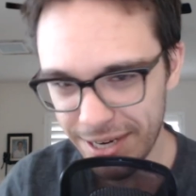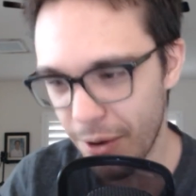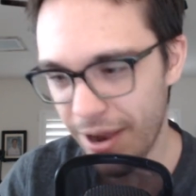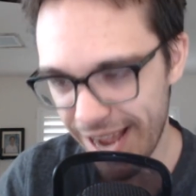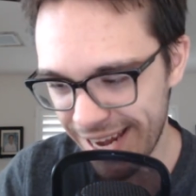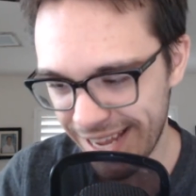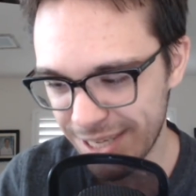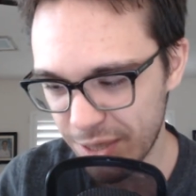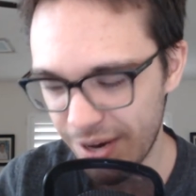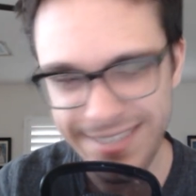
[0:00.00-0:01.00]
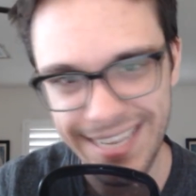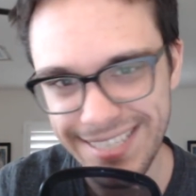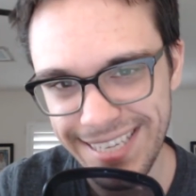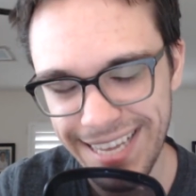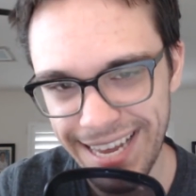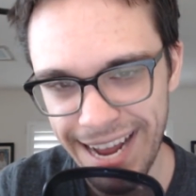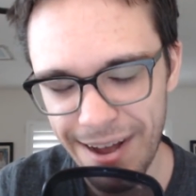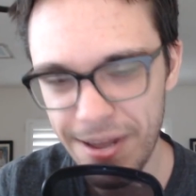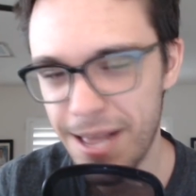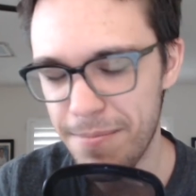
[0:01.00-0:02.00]
want to go ahead and try testing it
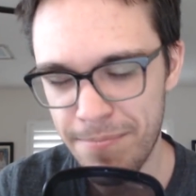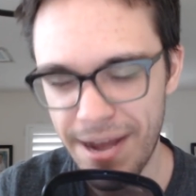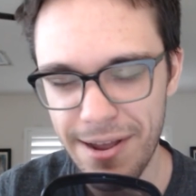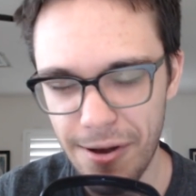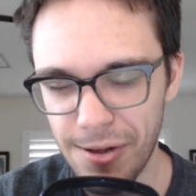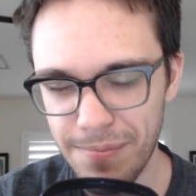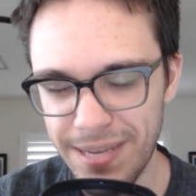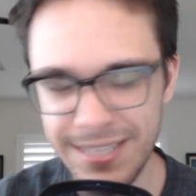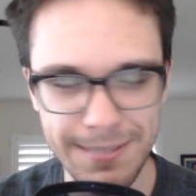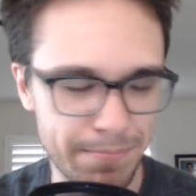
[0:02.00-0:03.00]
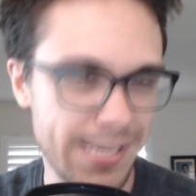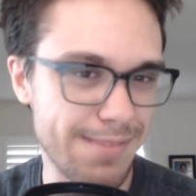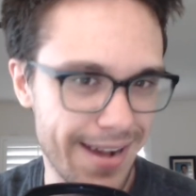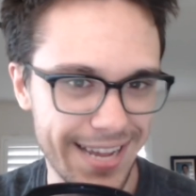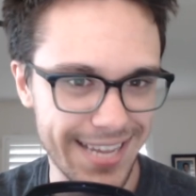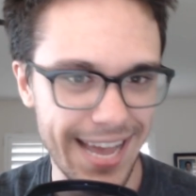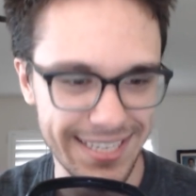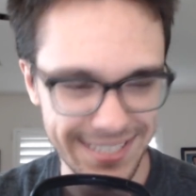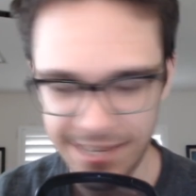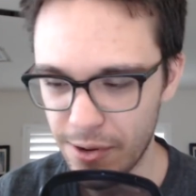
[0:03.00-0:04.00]
out, by all means be my
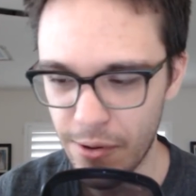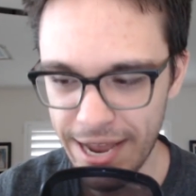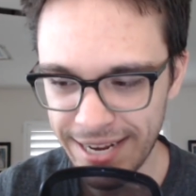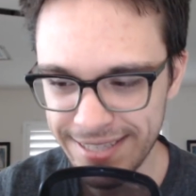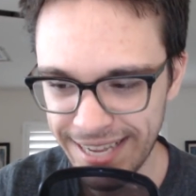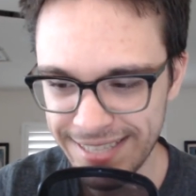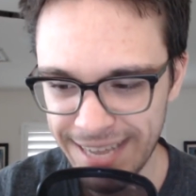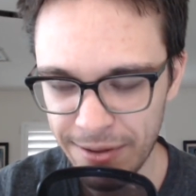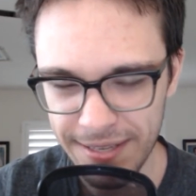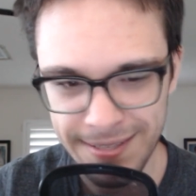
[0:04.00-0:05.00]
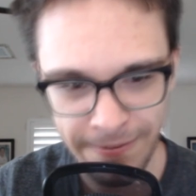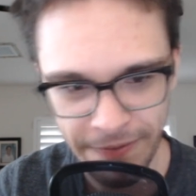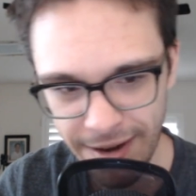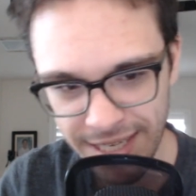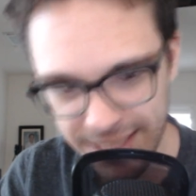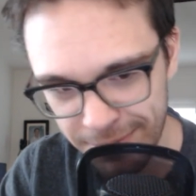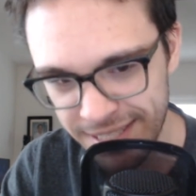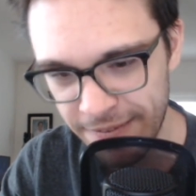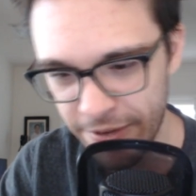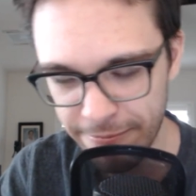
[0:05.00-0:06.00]
guest and go ahead and test out those very
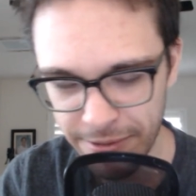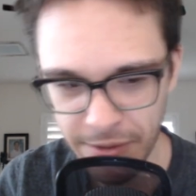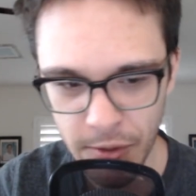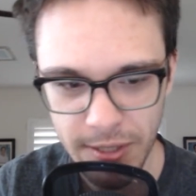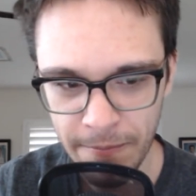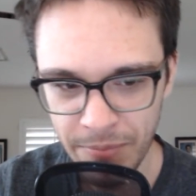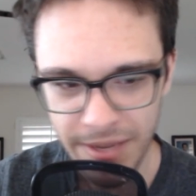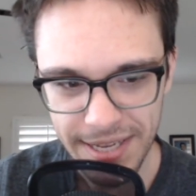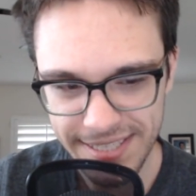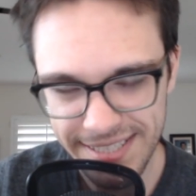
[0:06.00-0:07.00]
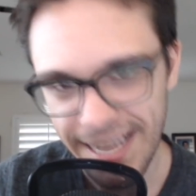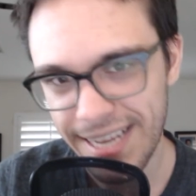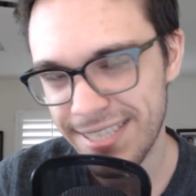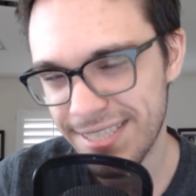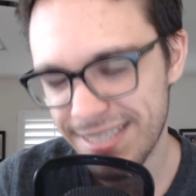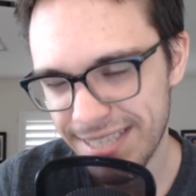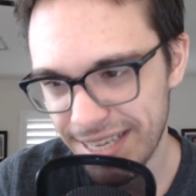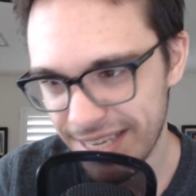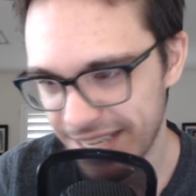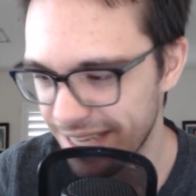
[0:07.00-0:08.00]
specific minute seconds
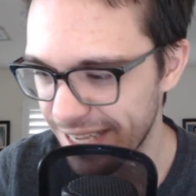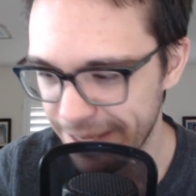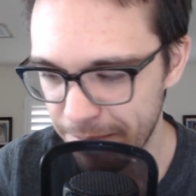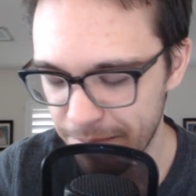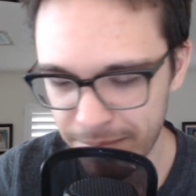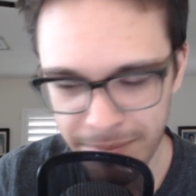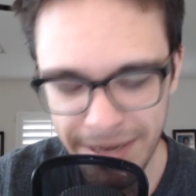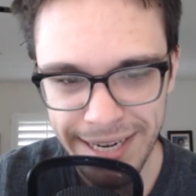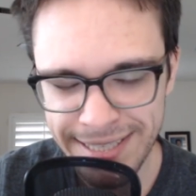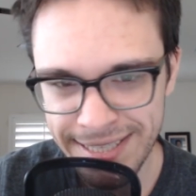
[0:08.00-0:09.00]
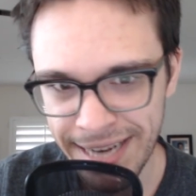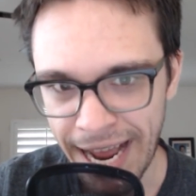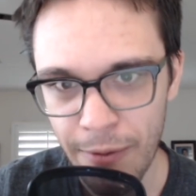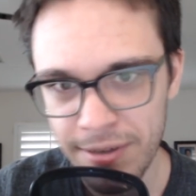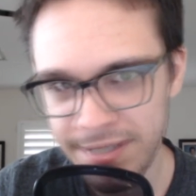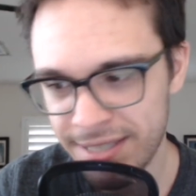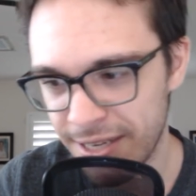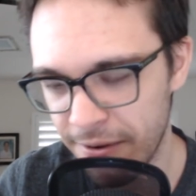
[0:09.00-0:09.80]
like minutes and hours and